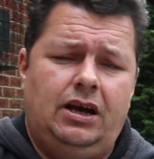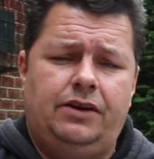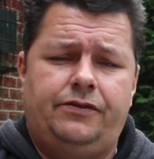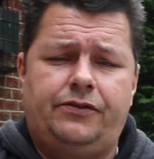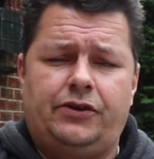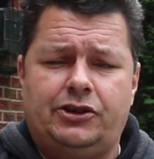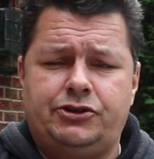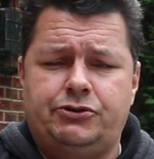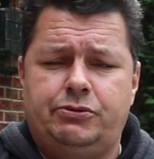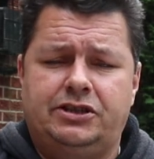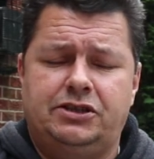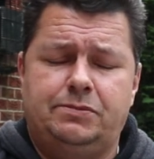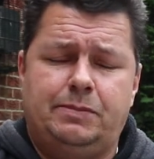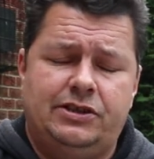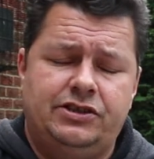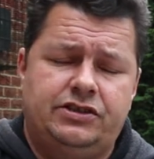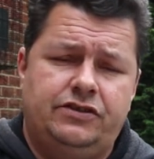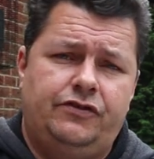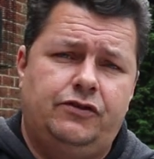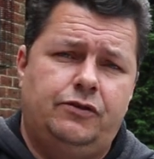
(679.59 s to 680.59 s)
It's far too
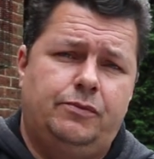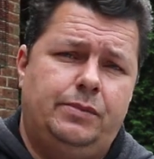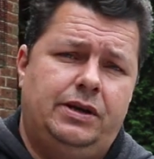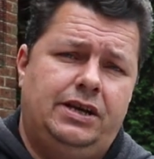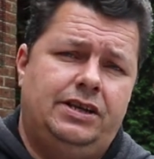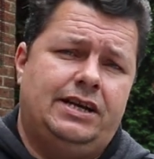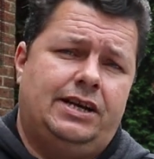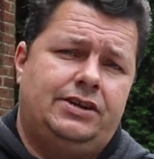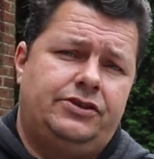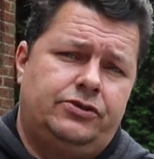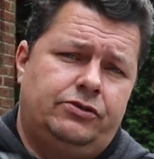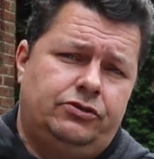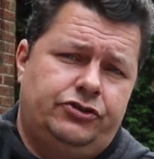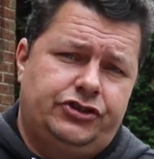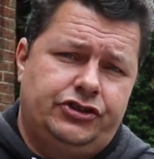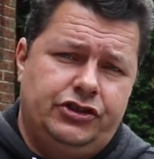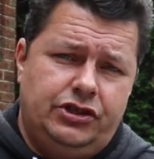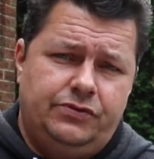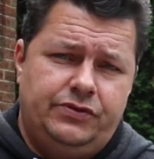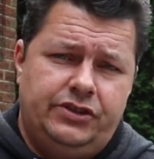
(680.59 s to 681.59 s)
expensive for me then to
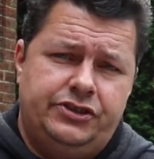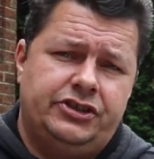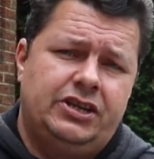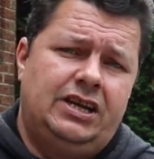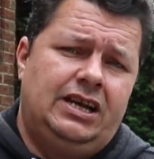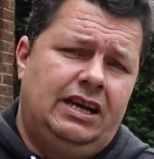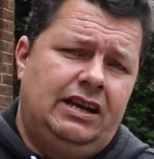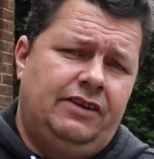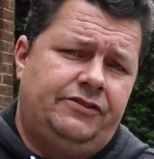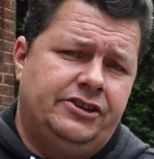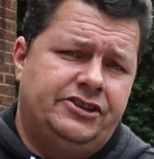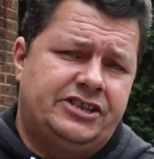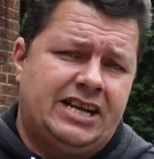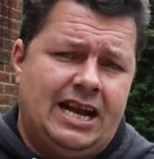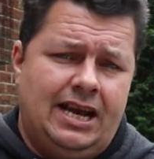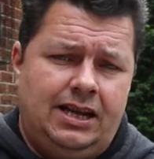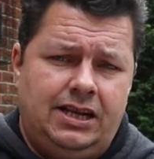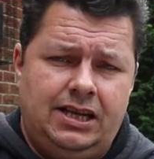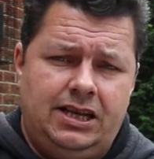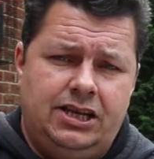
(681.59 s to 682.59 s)
service if there's
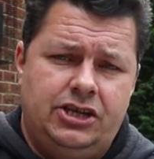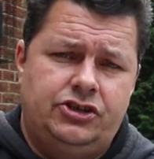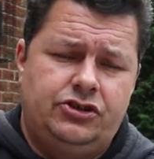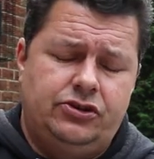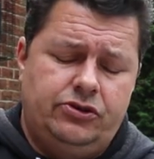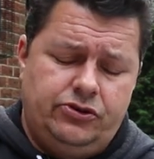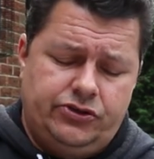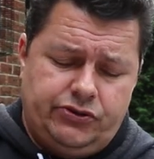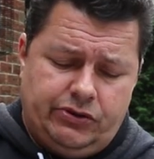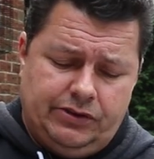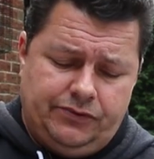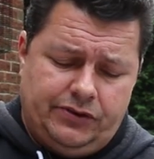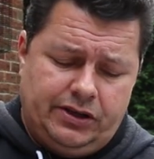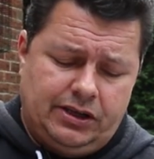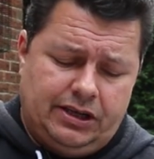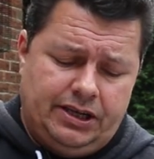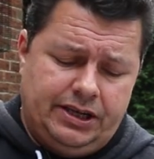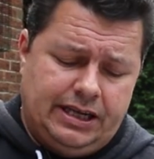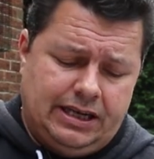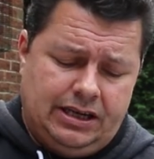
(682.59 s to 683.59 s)
any issues or
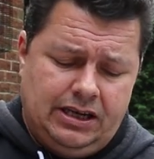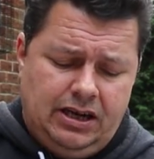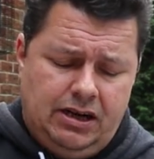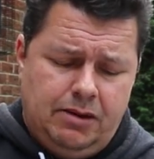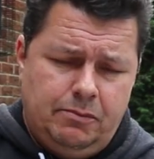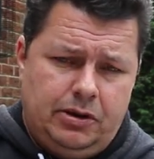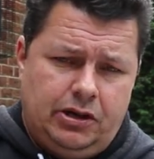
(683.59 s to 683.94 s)
anything like that.